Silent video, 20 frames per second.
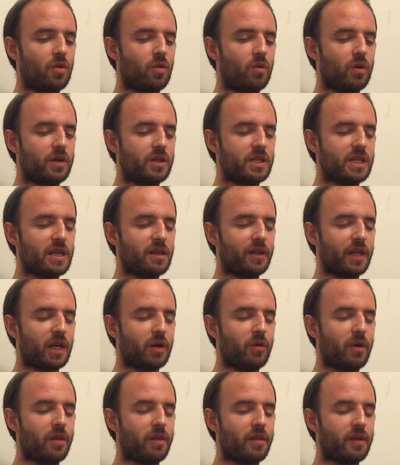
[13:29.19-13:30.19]
we're
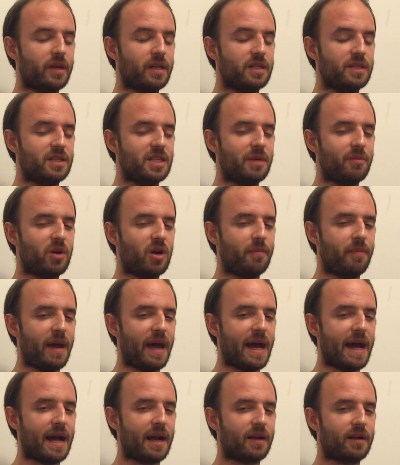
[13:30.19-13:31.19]
dealing with a dimmer
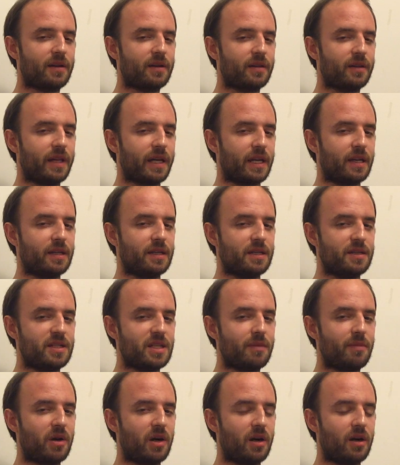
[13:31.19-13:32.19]
pack, like a
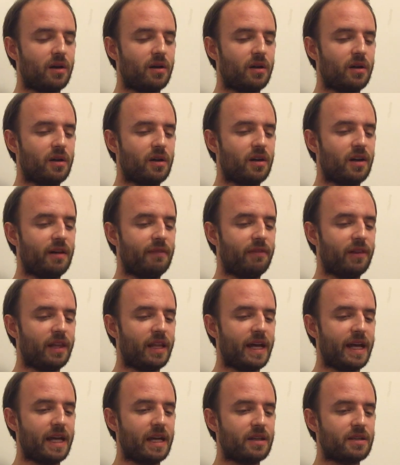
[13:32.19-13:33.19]
dimmer of
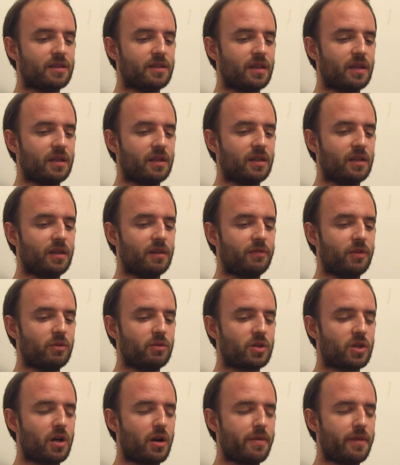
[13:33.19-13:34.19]
light, that if
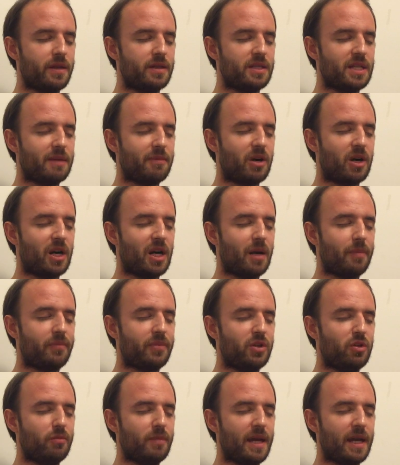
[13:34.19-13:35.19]
you turn the dimmer
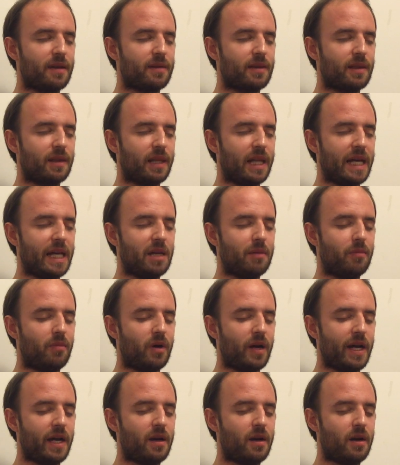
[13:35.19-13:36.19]
up, you make the light
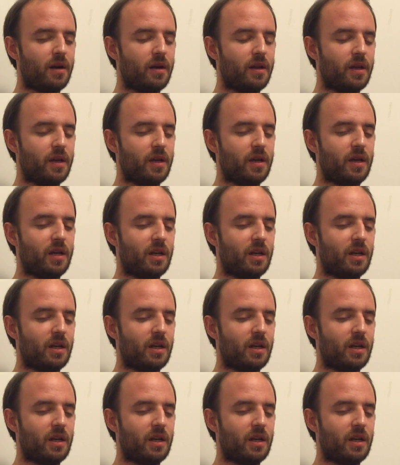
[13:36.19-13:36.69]
brighter,